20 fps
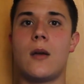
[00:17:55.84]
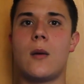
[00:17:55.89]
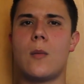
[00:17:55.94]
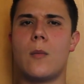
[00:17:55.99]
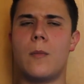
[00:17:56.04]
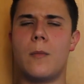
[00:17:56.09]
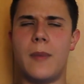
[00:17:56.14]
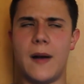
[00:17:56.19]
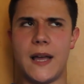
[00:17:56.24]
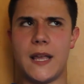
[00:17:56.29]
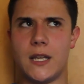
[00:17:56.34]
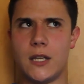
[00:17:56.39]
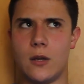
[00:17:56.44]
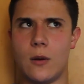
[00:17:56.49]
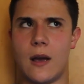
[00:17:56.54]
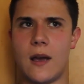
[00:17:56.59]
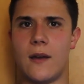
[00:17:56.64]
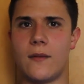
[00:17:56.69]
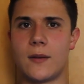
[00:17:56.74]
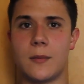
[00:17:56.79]
but you
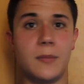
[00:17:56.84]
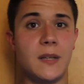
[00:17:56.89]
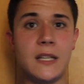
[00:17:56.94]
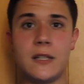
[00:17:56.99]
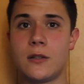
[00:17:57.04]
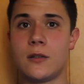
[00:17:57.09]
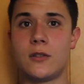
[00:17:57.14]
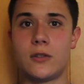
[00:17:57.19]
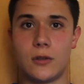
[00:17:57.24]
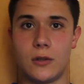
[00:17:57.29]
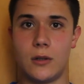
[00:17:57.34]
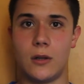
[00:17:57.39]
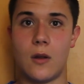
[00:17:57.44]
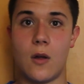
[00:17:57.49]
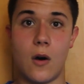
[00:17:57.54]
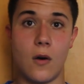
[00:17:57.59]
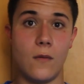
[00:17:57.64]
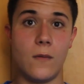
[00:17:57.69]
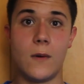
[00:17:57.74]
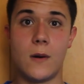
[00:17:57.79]
have complete control
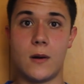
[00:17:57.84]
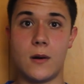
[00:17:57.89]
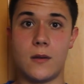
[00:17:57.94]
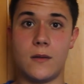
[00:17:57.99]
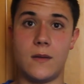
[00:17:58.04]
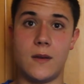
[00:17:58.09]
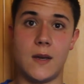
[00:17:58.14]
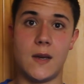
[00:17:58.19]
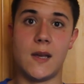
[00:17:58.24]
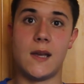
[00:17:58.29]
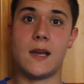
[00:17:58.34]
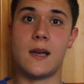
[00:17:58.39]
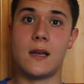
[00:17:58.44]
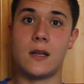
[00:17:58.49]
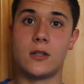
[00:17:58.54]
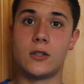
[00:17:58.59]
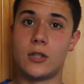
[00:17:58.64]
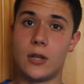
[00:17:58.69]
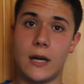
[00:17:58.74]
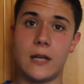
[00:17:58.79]
over the
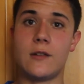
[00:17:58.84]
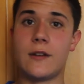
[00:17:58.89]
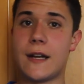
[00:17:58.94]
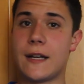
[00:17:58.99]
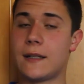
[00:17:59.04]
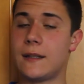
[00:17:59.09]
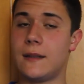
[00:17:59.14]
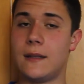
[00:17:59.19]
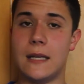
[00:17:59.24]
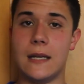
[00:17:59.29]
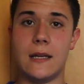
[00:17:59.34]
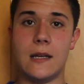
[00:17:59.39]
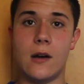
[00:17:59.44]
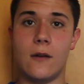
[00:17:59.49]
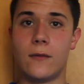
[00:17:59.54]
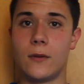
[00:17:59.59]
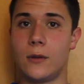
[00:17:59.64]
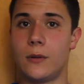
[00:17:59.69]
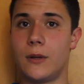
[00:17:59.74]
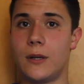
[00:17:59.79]
journey track. The
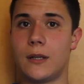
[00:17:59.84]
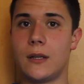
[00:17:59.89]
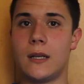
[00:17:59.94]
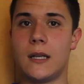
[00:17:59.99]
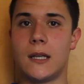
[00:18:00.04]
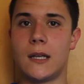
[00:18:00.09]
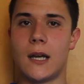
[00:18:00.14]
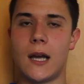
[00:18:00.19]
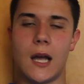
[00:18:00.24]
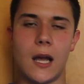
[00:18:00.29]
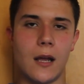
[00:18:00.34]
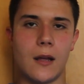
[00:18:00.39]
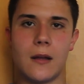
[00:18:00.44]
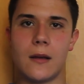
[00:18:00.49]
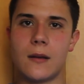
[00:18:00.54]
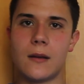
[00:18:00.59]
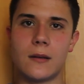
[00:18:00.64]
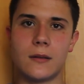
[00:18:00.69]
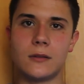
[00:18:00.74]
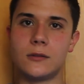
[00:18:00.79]
Overlord
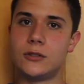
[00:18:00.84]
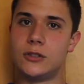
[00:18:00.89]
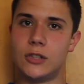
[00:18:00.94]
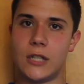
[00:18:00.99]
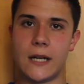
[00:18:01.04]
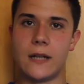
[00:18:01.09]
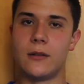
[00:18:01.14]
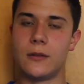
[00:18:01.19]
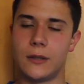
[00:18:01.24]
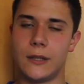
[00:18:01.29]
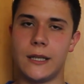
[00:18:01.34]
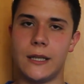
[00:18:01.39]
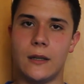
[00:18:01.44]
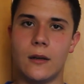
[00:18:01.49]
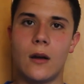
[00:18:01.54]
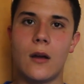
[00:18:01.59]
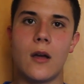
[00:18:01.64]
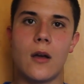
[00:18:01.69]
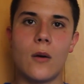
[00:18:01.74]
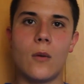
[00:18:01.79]
generally
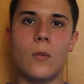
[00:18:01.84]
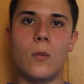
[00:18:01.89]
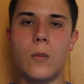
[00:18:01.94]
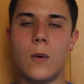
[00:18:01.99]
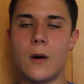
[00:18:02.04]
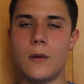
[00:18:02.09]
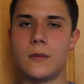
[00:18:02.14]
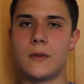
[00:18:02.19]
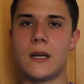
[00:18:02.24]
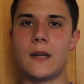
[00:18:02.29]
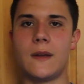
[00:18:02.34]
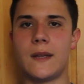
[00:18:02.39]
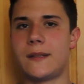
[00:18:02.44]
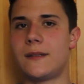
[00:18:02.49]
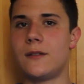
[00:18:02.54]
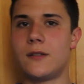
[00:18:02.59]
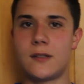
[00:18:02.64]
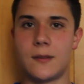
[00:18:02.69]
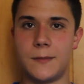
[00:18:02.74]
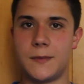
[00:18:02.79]
won't, unless
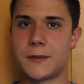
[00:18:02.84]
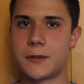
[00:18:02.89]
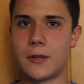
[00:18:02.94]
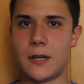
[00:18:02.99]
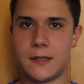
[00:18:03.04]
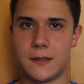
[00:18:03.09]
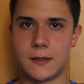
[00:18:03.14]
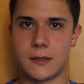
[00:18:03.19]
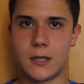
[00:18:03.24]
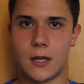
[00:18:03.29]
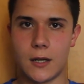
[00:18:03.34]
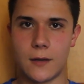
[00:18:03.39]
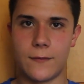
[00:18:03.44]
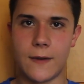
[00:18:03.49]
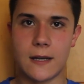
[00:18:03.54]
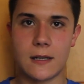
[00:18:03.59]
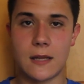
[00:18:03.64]
there's some crazy card effect,